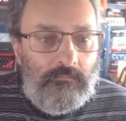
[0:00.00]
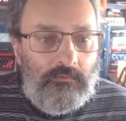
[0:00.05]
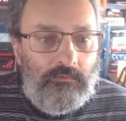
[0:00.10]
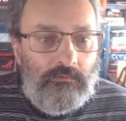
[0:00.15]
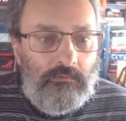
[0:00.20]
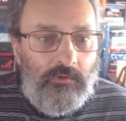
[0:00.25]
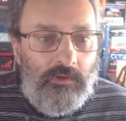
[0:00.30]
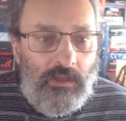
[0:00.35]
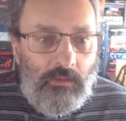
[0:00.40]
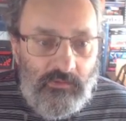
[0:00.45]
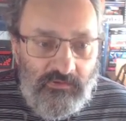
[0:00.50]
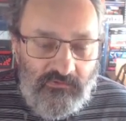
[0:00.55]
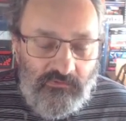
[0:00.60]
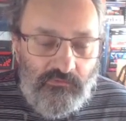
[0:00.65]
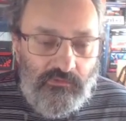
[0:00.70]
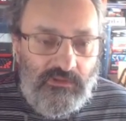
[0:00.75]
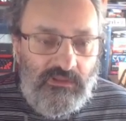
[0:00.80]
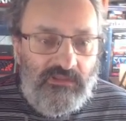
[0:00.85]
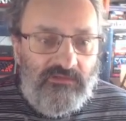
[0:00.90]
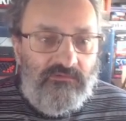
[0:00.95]
And now it's
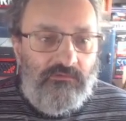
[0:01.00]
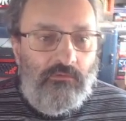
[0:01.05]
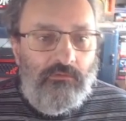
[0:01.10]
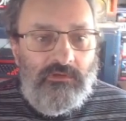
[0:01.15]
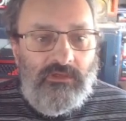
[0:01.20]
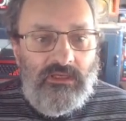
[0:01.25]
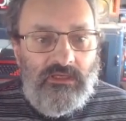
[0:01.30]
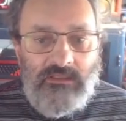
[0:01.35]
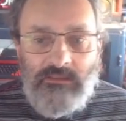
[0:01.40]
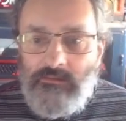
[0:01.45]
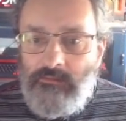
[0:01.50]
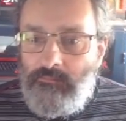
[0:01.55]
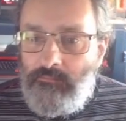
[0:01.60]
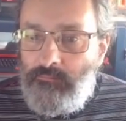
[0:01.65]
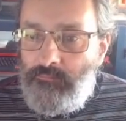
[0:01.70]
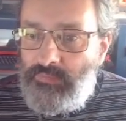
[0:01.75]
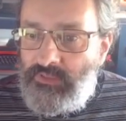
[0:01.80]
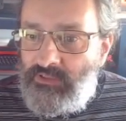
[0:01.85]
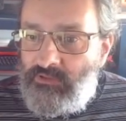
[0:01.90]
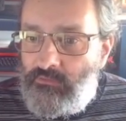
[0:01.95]
doing it again
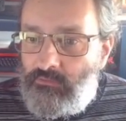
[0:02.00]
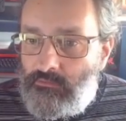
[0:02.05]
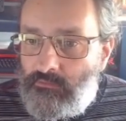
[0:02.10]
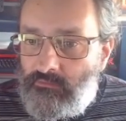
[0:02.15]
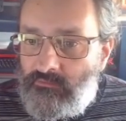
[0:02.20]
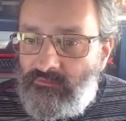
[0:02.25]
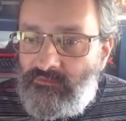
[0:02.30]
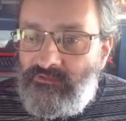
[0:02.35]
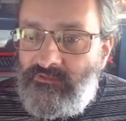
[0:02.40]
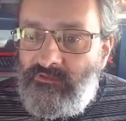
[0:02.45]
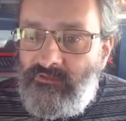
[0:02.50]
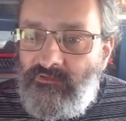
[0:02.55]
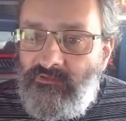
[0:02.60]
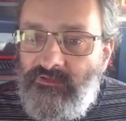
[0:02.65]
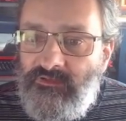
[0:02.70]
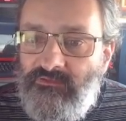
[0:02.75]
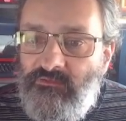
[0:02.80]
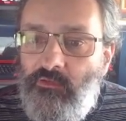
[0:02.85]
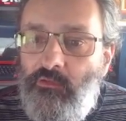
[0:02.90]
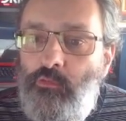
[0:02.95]
because
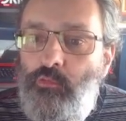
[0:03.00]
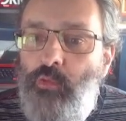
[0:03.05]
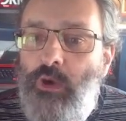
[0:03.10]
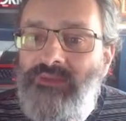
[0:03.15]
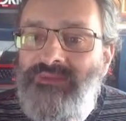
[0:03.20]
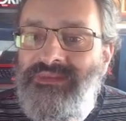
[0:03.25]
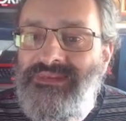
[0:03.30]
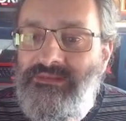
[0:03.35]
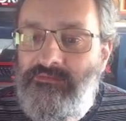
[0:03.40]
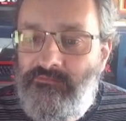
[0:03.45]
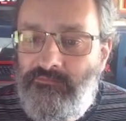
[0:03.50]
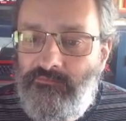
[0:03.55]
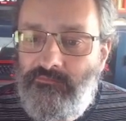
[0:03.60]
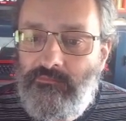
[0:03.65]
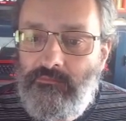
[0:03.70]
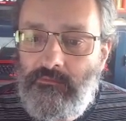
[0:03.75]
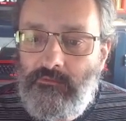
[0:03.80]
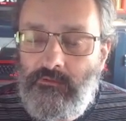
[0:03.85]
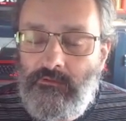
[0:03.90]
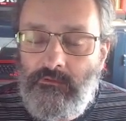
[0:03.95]
this is a one
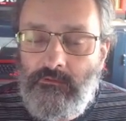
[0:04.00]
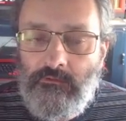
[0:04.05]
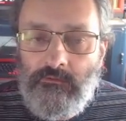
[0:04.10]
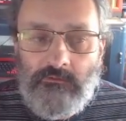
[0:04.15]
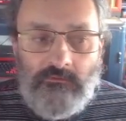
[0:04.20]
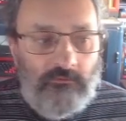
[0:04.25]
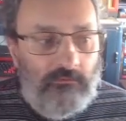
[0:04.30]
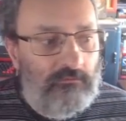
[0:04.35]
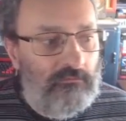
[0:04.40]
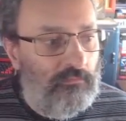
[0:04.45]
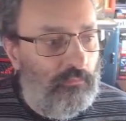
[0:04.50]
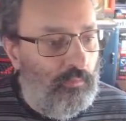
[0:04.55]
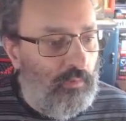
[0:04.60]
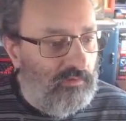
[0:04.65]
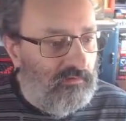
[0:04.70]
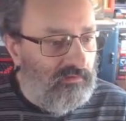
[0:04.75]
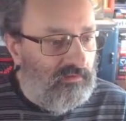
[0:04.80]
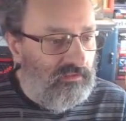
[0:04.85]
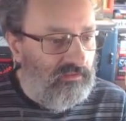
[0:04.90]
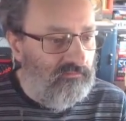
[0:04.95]
if. So the
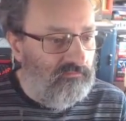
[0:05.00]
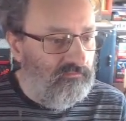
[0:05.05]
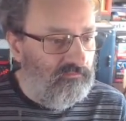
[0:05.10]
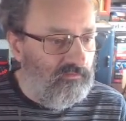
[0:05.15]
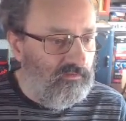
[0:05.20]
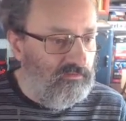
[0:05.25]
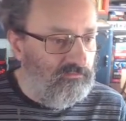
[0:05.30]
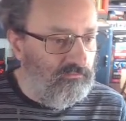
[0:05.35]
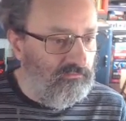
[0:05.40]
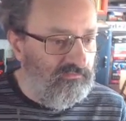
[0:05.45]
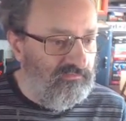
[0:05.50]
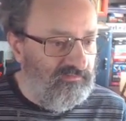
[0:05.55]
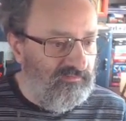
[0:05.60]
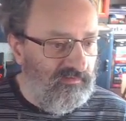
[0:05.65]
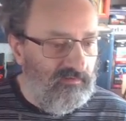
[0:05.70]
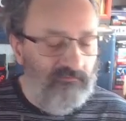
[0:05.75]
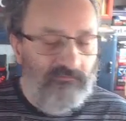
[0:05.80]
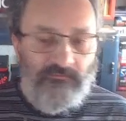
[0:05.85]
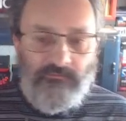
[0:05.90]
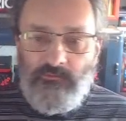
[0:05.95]
one if is a
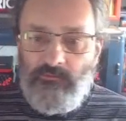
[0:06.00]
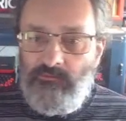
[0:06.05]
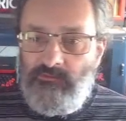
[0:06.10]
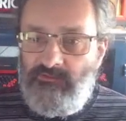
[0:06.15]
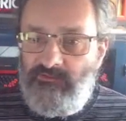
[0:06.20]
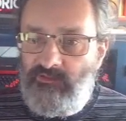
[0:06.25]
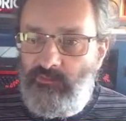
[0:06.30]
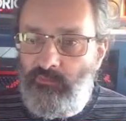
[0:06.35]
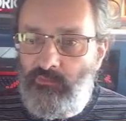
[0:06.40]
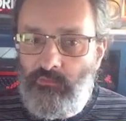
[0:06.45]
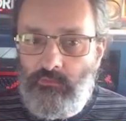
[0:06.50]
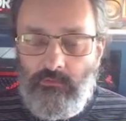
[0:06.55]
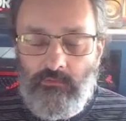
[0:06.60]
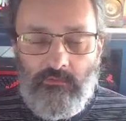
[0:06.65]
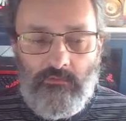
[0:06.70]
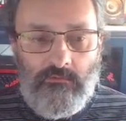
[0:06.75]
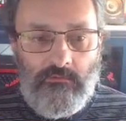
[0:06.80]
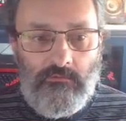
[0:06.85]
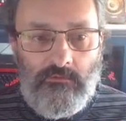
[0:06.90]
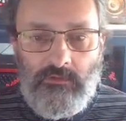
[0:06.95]

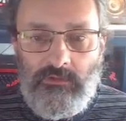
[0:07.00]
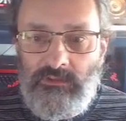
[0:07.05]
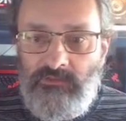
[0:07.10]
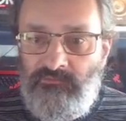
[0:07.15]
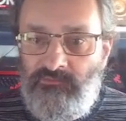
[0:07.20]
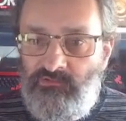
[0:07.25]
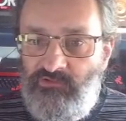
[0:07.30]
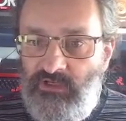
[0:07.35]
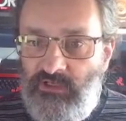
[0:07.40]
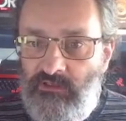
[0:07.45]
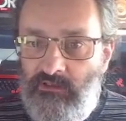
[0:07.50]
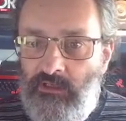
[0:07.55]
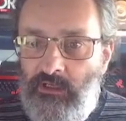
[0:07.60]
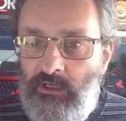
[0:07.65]
self-disable if check.